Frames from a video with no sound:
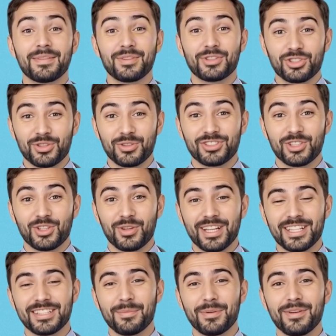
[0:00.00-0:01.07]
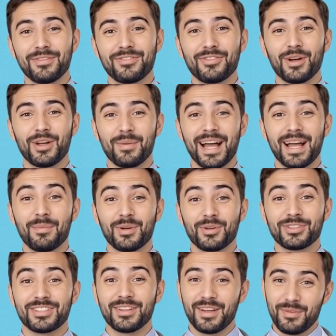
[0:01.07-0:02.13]
Choose crisp, firm
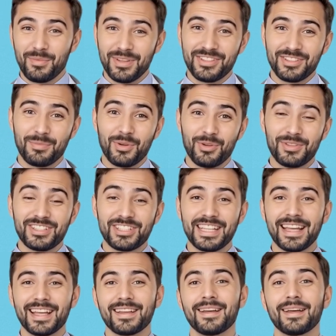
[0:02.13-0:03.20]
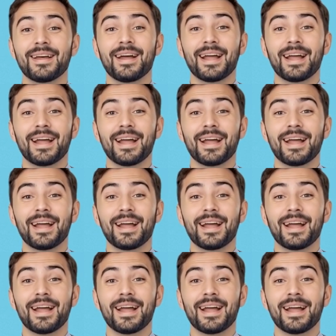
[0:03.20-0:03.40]
apples with smooth skin